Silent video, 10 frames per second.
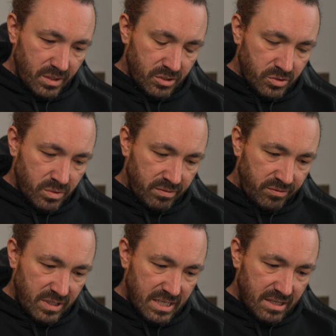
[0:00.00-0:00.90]
Just want to
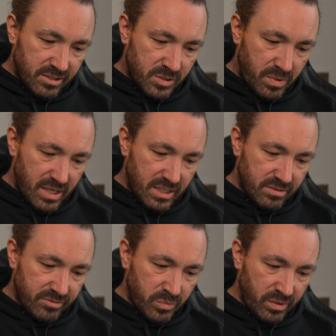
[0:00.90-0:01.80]
fill out the
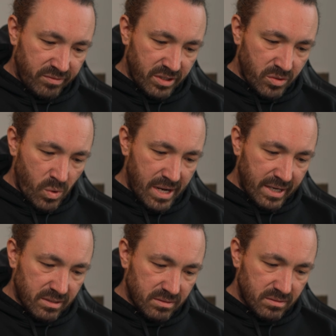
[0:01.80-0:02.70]
space from within the
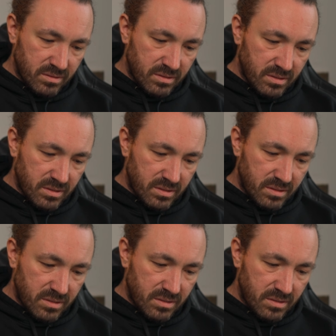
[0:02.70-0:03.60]
wing.
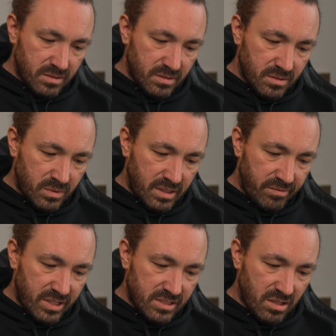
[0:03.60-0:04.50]

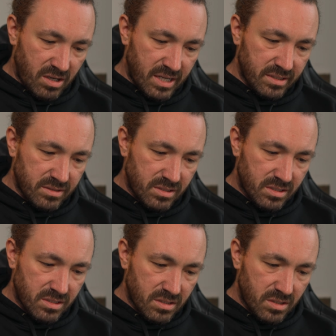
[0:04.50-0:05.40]
Whenever there's
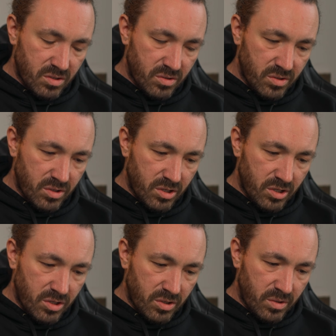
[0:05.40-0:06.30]
lines,
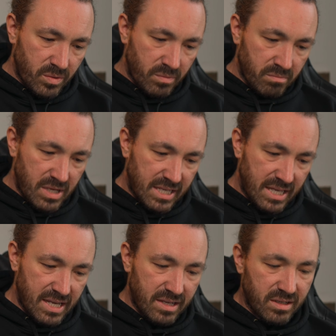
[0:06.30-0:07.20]

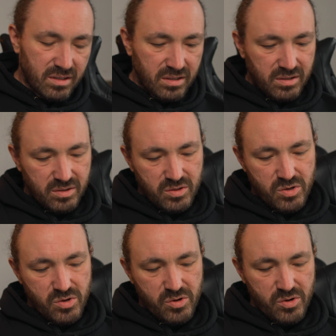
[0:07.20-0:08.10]
make it
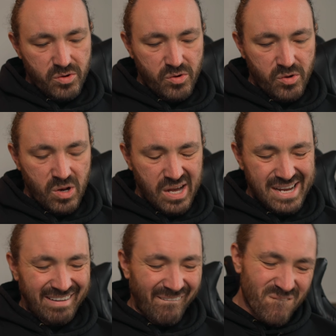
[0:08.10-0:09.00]

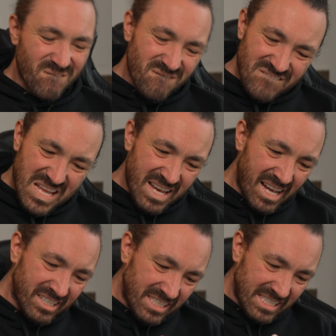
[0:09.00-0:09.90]
like,
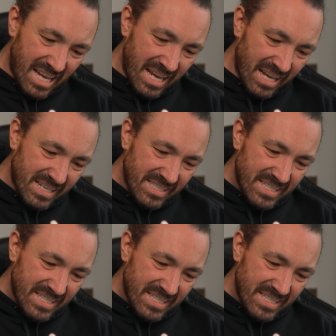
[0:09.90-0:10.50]
how do you say it?